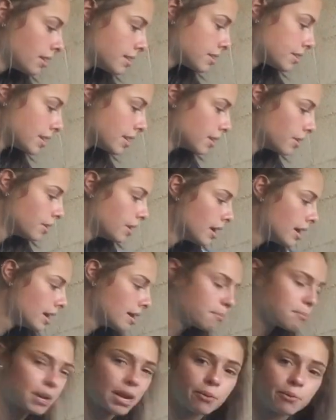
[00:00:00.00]
So,
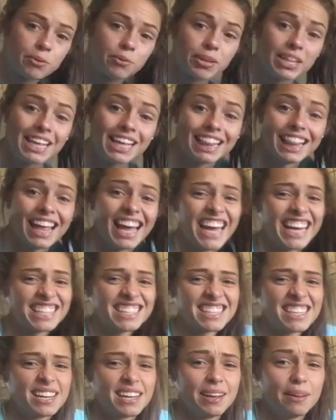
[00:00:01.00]
but I would really
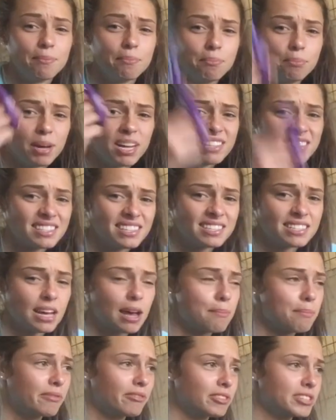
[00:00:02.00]
like to buzz the
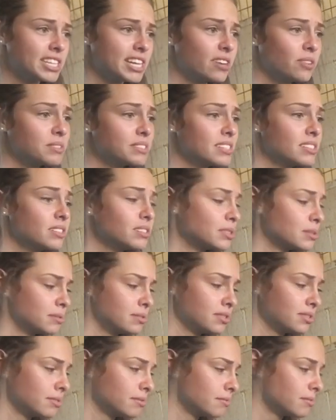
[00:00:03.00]
top of her tail because it
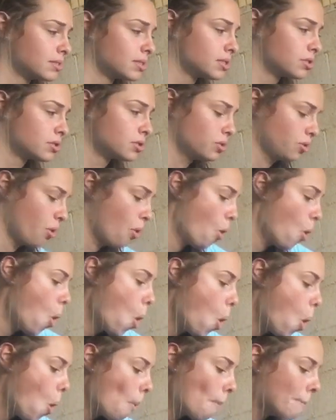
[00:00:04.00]
looks so
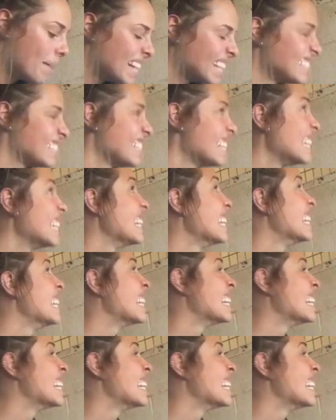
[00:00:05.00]
messy.